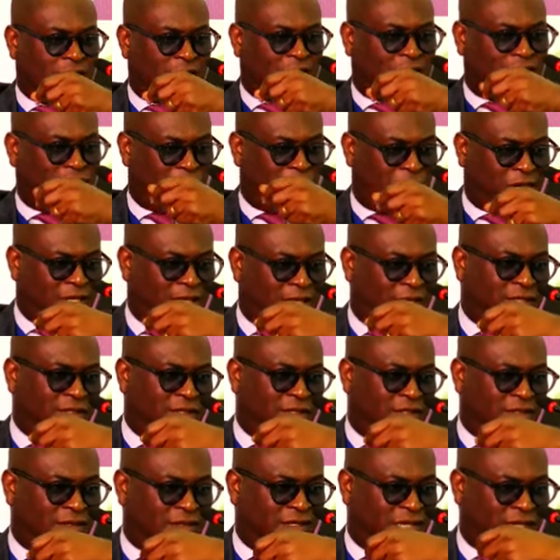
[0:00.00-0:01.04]
embedded
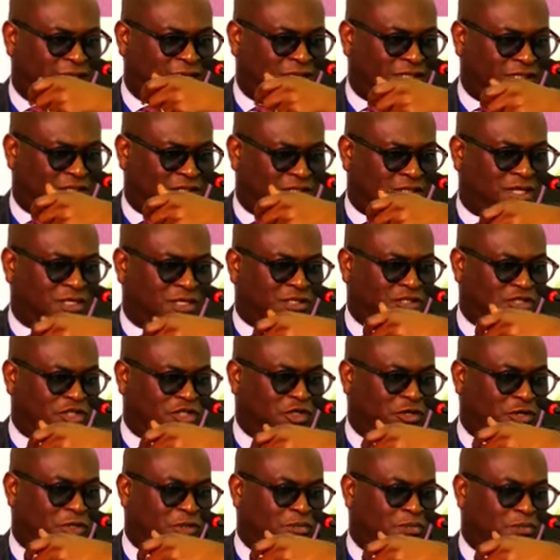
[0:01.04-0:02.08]
in the energy
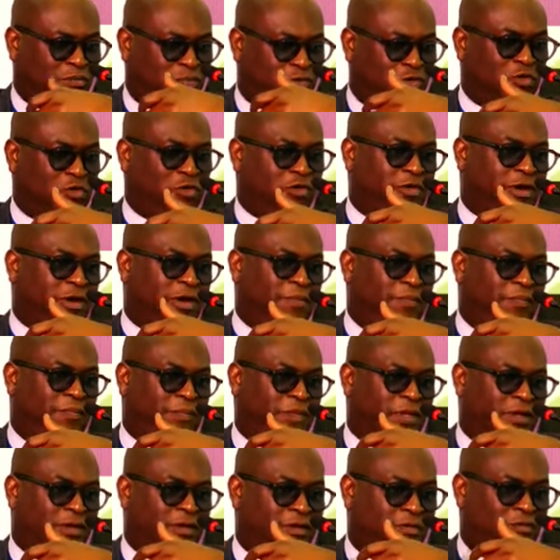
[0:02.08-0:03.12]
transition program
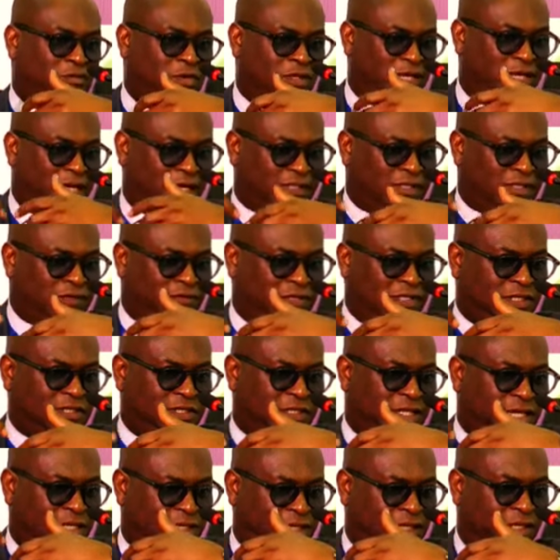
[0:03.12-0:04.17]
with the activities
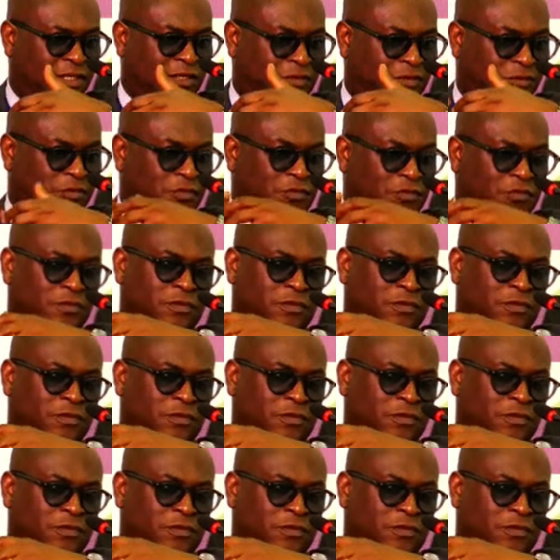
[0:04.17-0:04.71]
that they do.